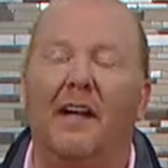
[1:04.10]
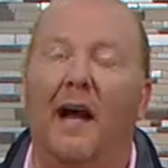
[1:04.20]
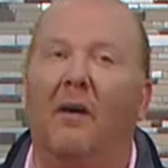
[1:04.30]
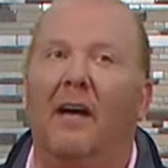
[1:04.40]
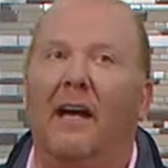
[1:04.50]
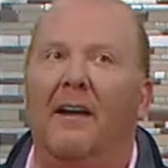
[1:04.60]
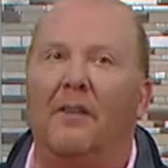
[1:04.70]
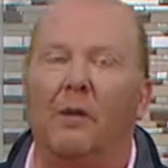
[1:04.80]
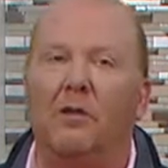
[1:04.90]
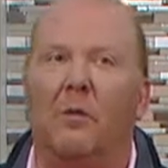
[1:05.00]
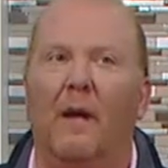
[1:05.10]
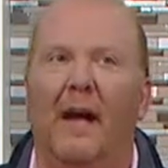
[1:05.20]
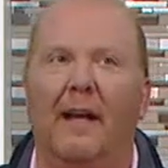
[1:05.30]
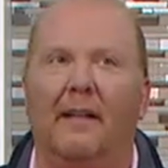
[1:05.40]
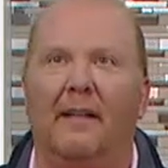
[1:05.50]
and how, if there was a
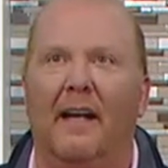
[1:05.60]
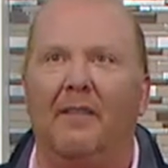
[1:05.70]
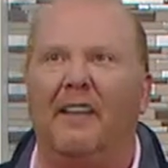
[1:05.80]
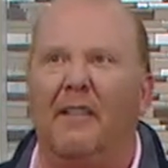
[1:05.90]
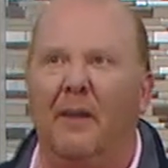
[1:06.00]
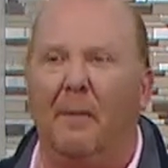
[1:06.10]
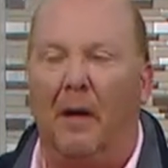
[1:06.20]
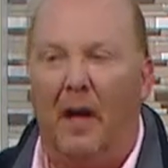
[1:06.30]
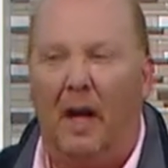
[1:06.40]
way I could kind of give them a,